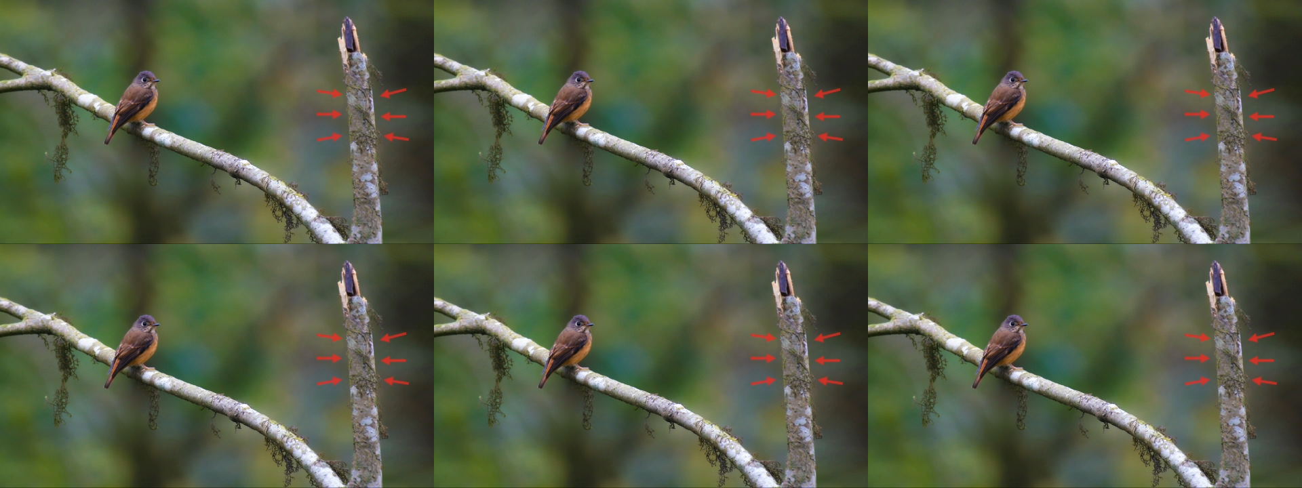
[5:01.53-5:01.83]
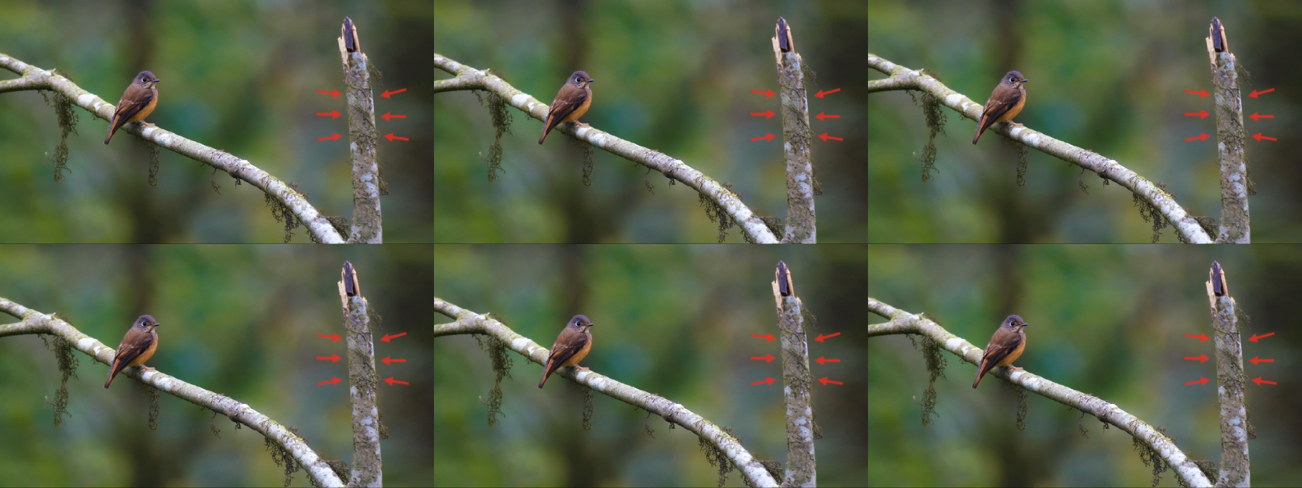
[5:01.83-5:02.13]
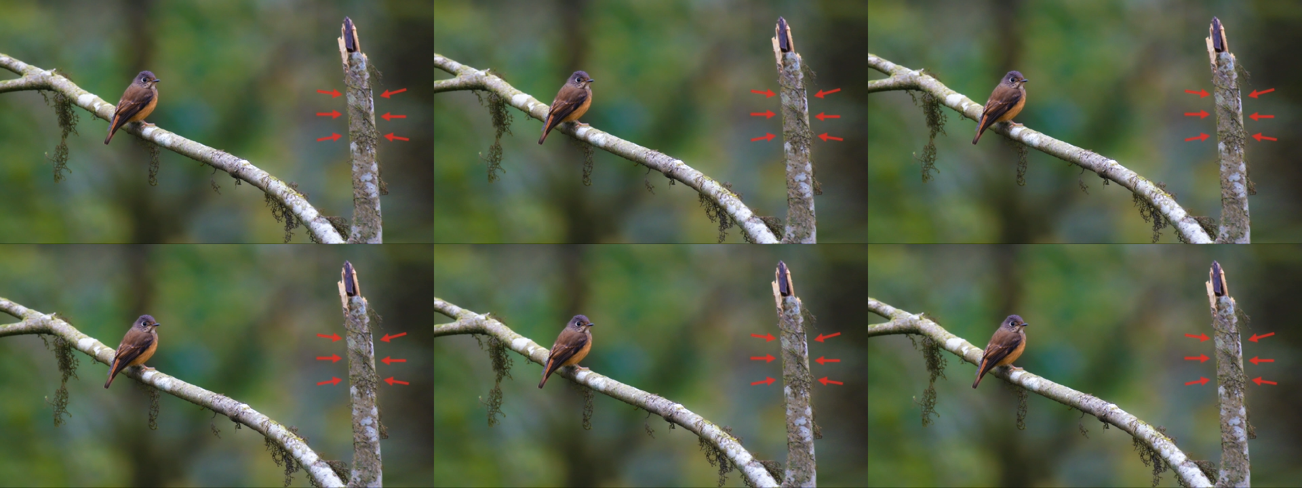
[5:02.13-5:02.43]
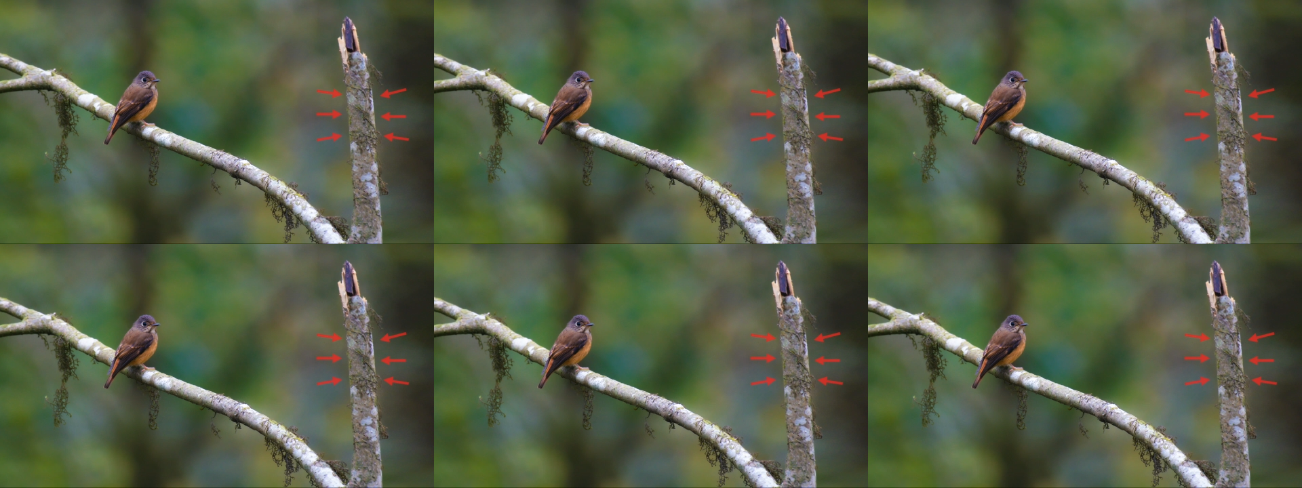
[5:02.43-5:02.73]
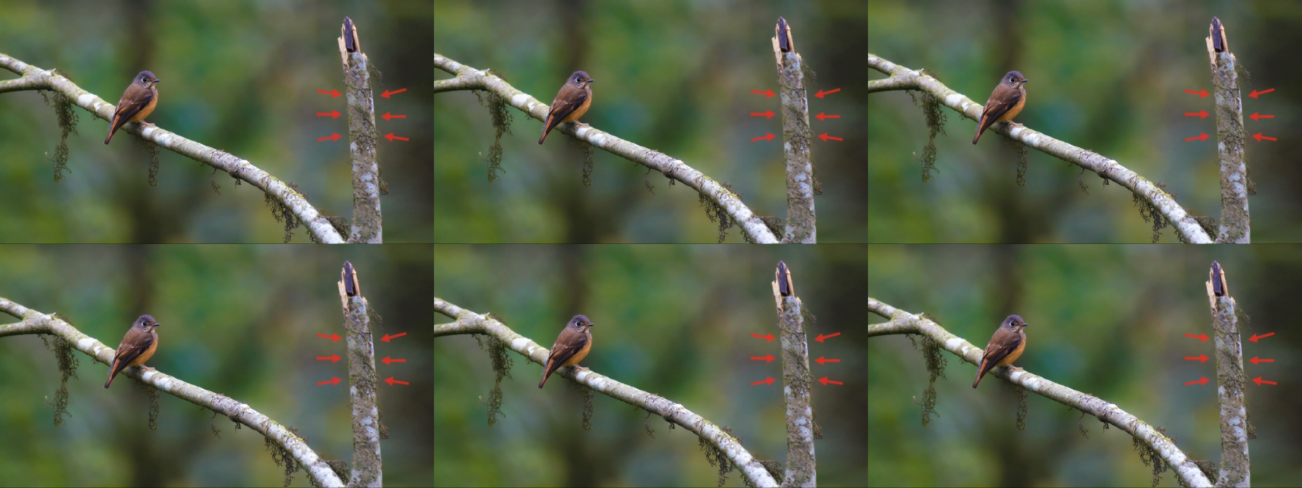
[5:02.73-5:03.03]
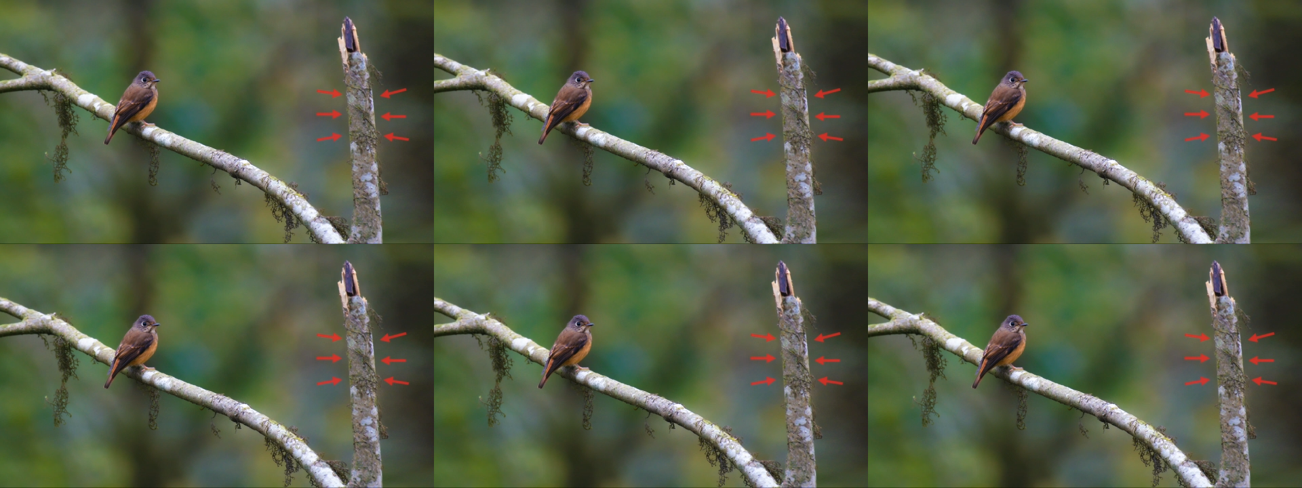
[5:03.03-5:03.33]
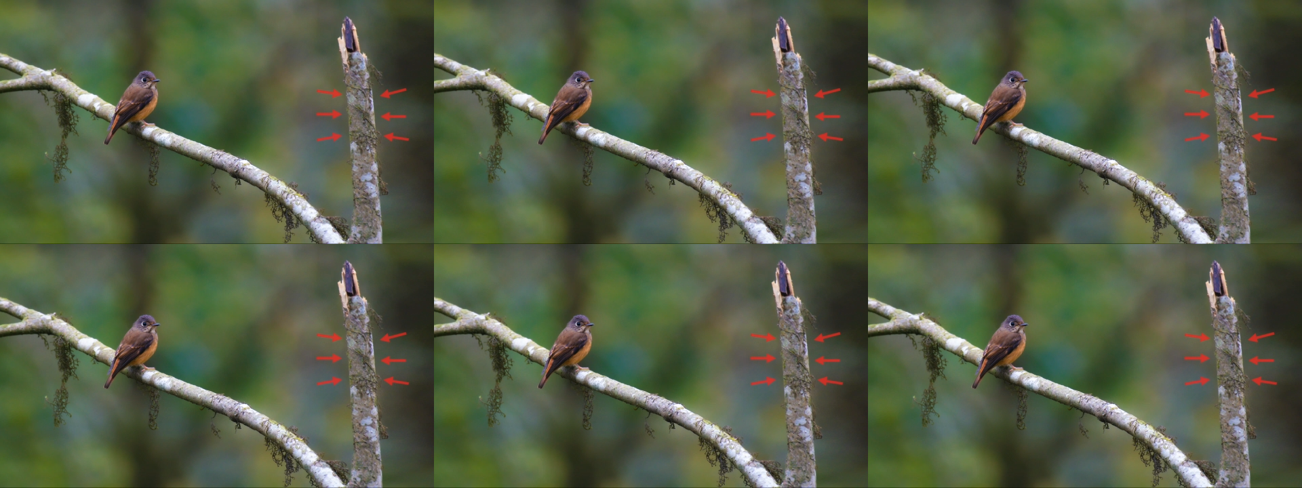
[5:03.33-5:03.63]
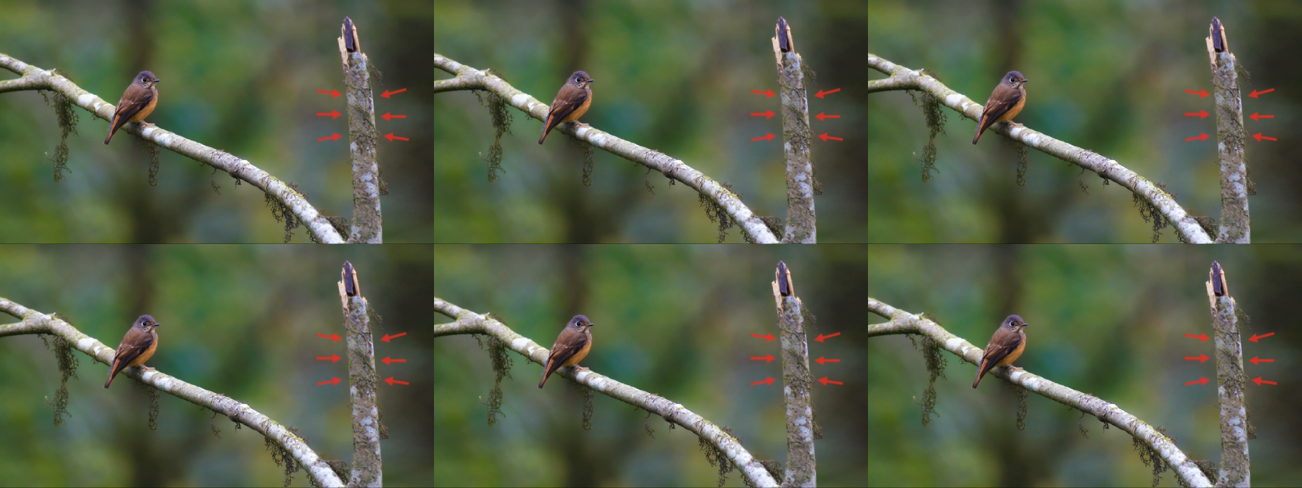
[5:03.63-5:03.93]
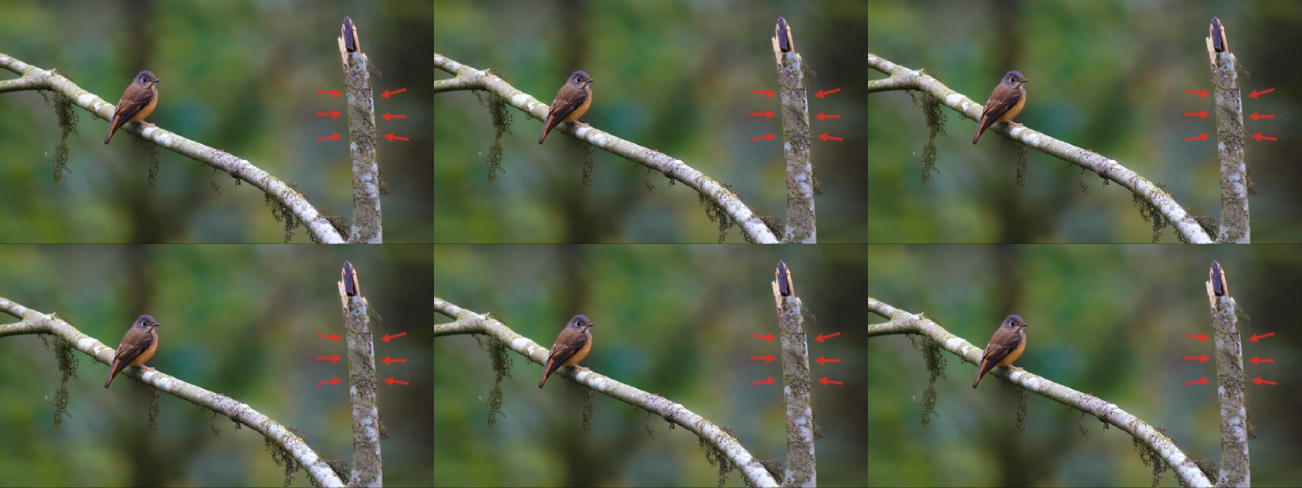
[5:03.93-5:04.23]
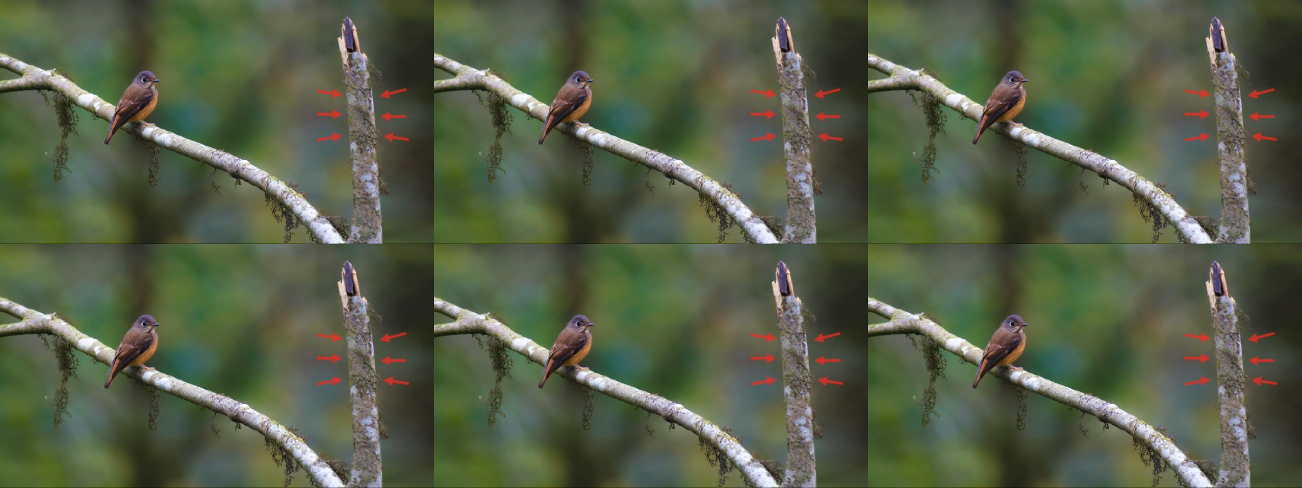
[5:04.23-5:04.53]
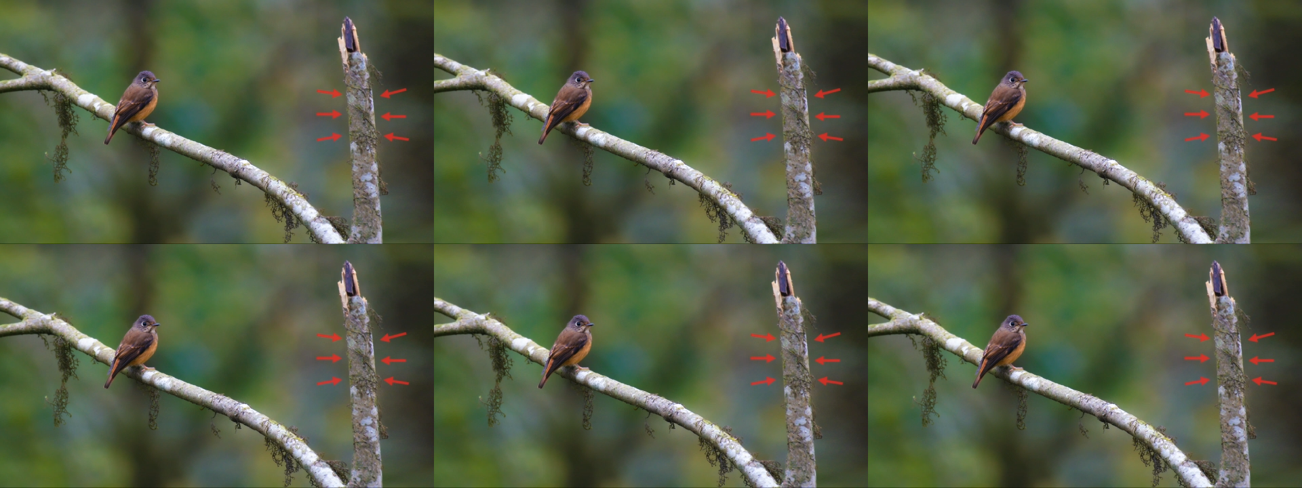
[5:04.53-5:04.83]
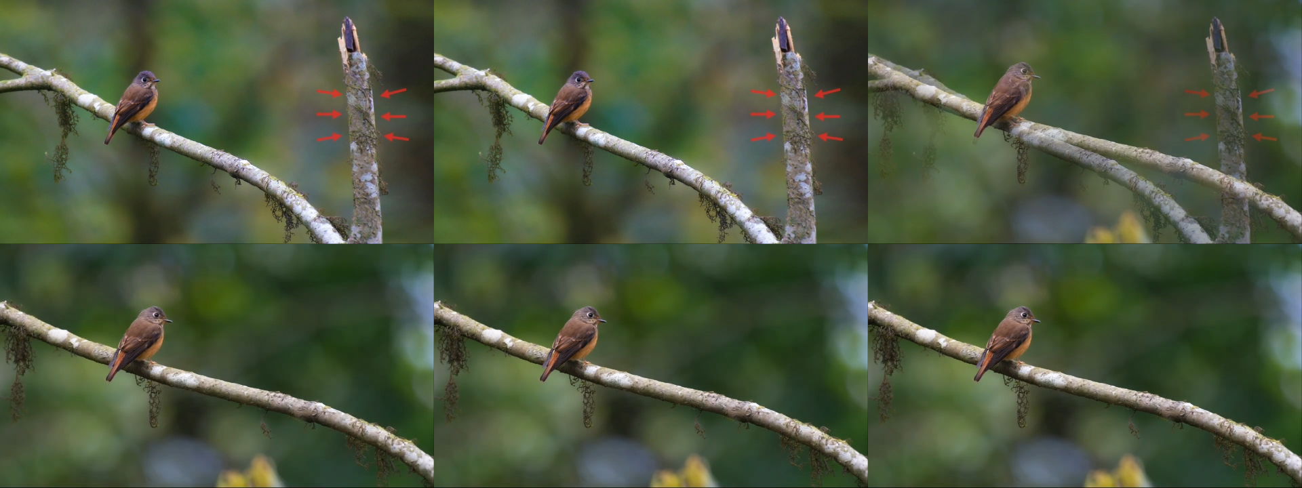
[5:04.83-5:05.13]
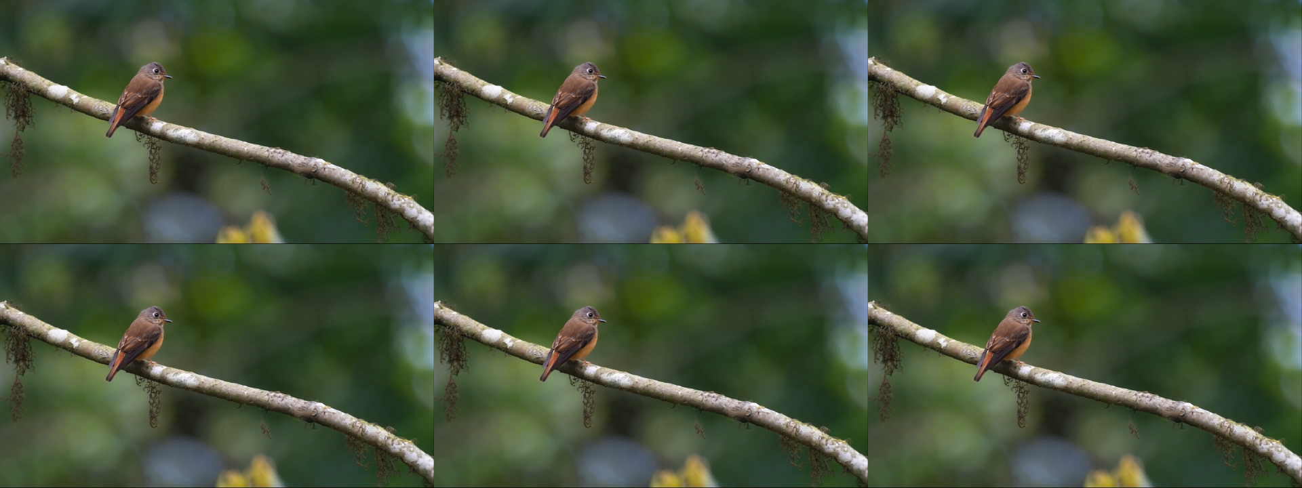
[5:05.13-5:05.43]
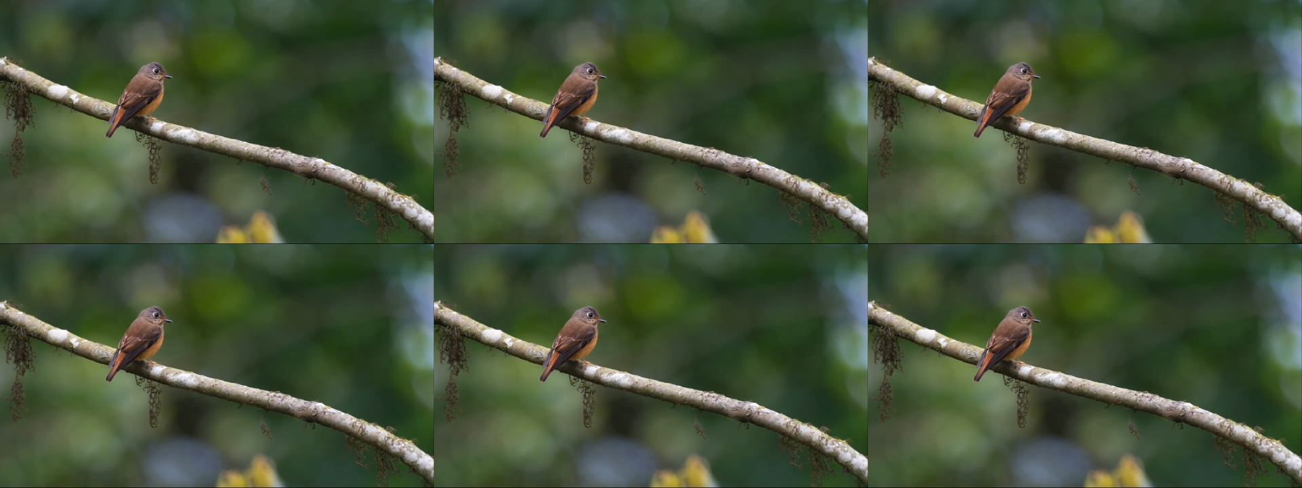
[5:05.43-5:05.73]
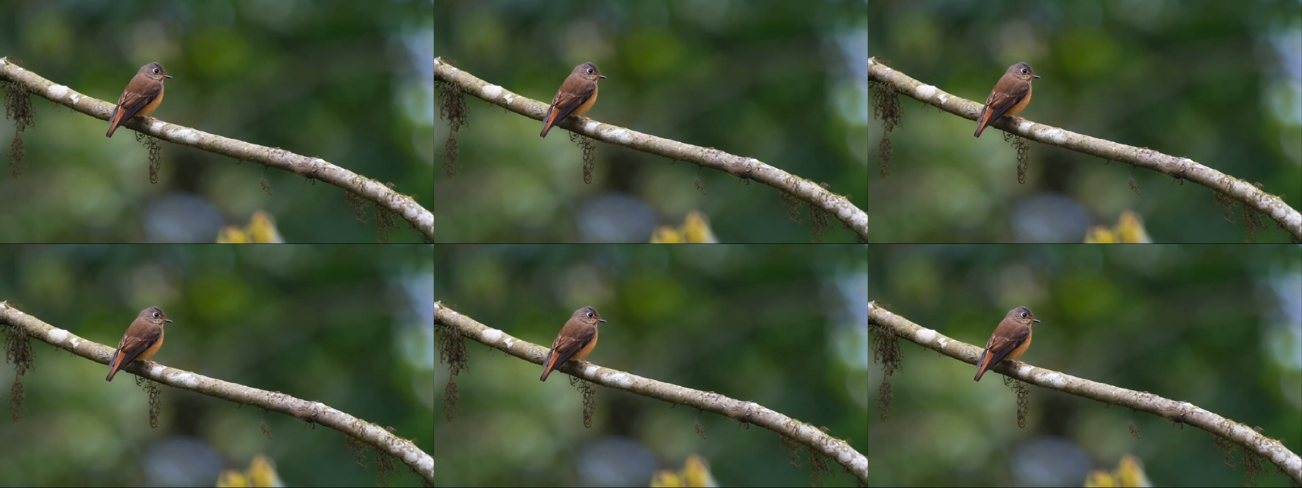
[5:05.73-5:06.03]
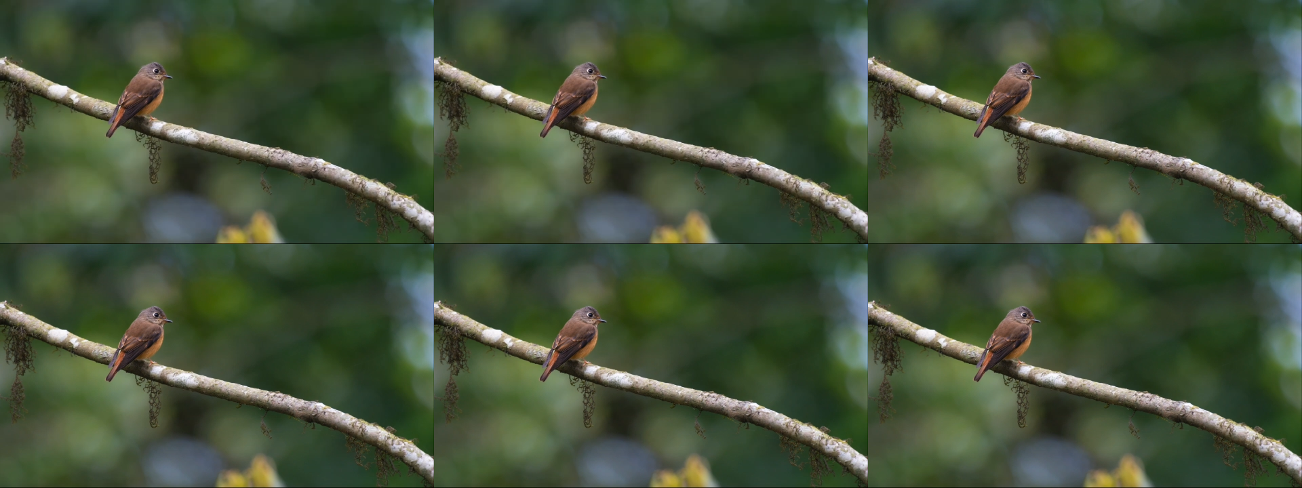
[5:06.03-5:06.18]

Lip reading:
Nobody's mouth can be seen.